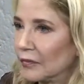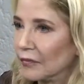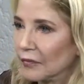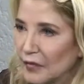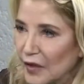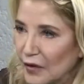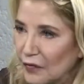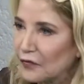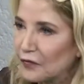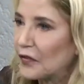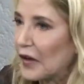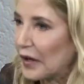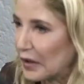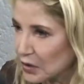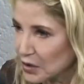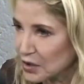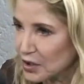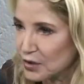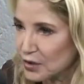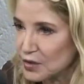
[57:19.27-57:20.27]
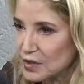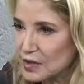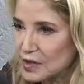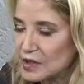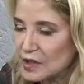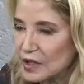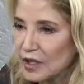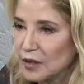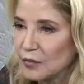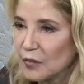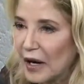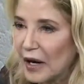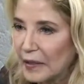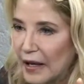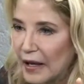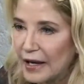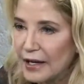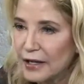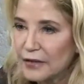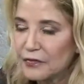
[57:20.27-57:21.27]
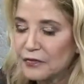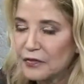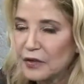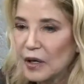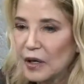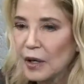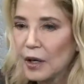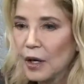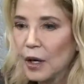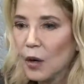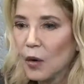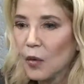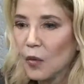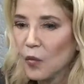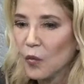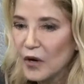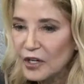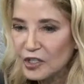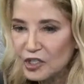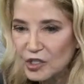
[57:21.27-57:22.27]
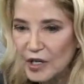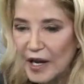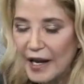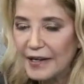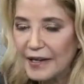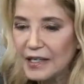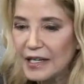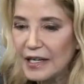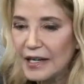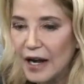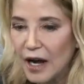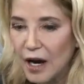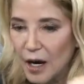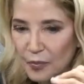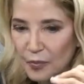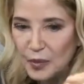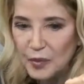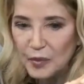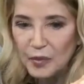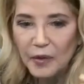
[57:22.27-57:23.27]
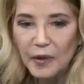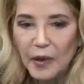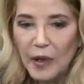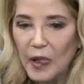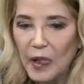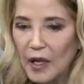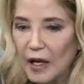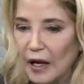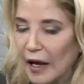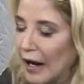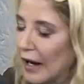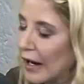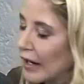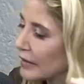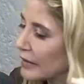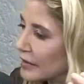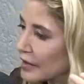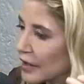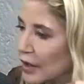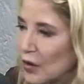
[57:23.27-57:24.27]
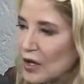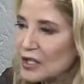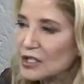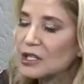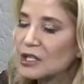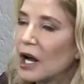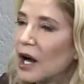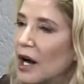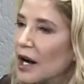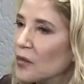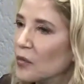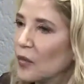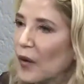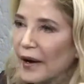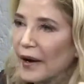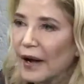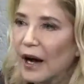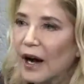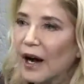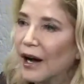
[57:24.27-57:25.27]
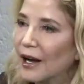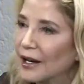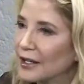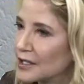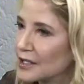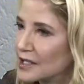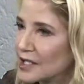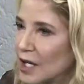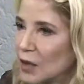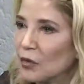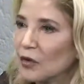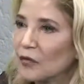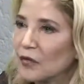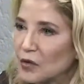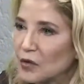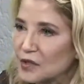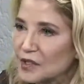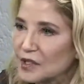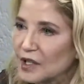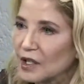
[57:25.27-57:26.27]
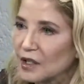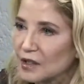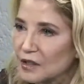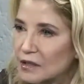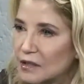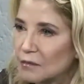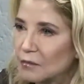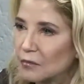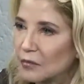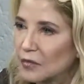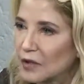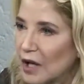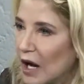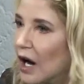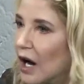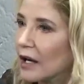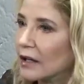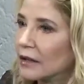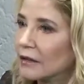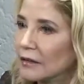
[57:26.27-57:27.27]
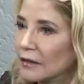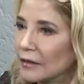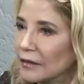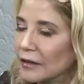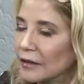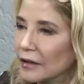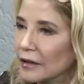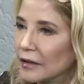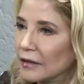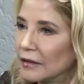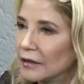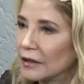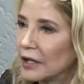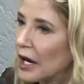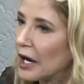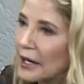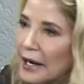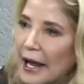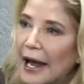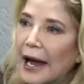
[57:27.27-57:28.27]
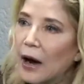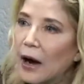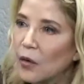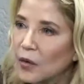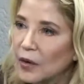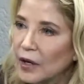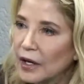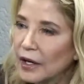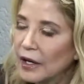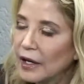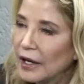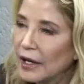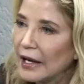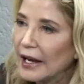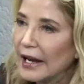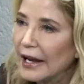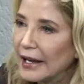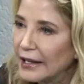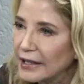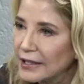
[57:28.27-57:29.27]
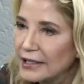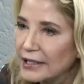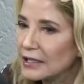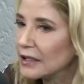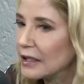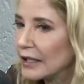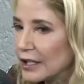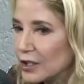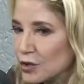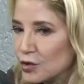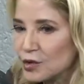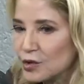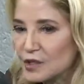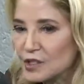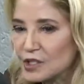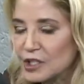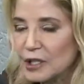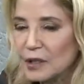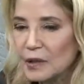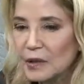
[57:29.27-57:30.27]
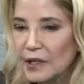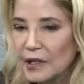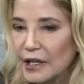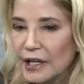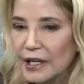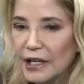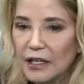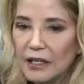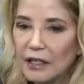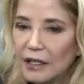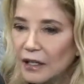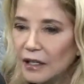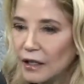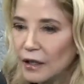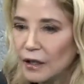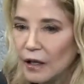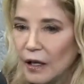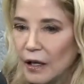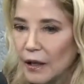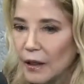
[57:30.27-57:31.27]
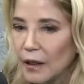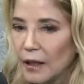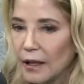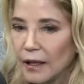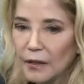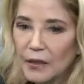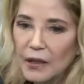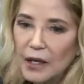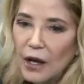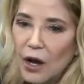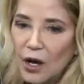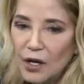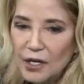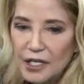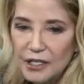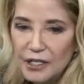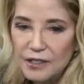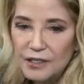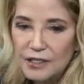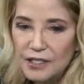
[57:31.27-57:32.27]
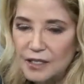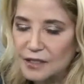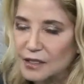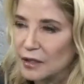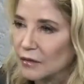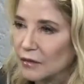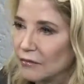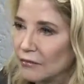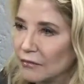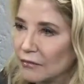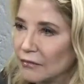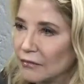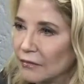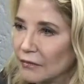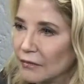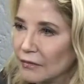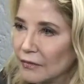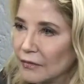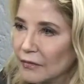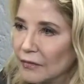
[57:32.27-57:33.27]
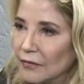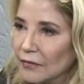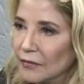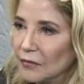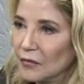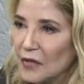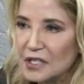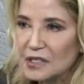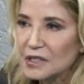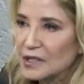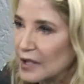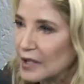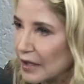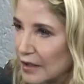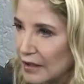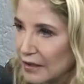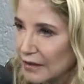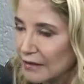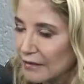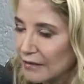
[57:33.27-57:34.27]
the failures in my life, which ended up, as time went on, some of those things got cut out. And interestingly, the audience doesn't miss that.